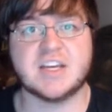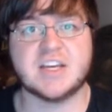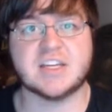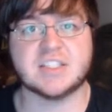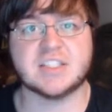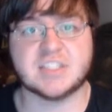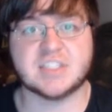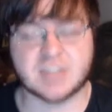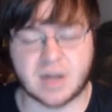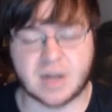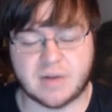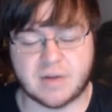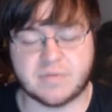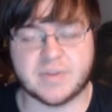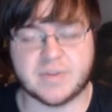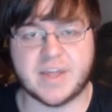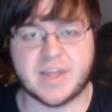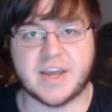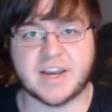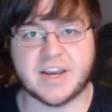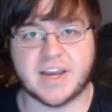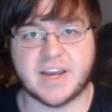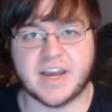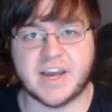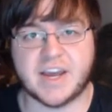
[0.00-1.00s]
Sorry for
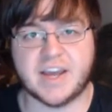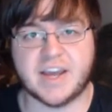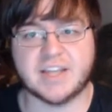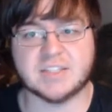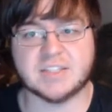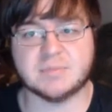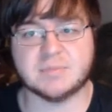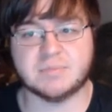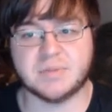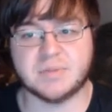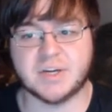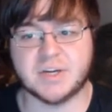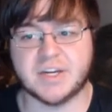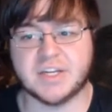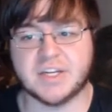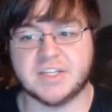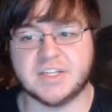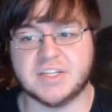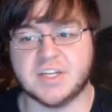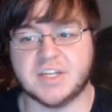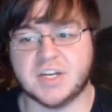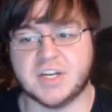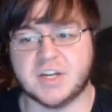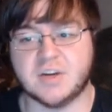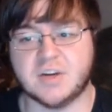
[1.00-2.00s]
that, guys, but,
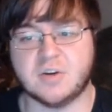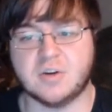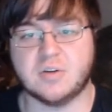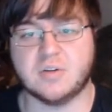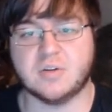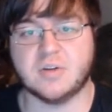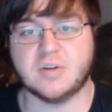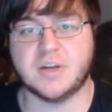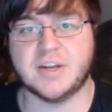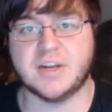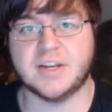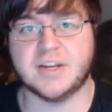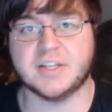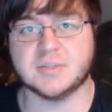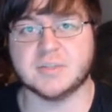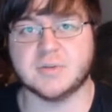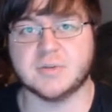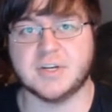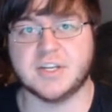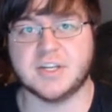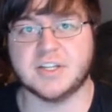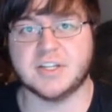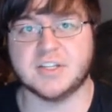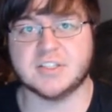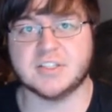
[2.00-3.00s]
you know, it is what
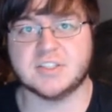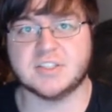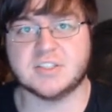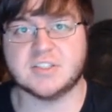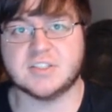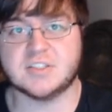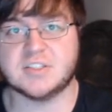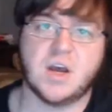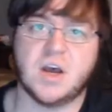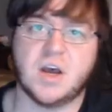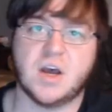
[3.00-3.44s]
it is.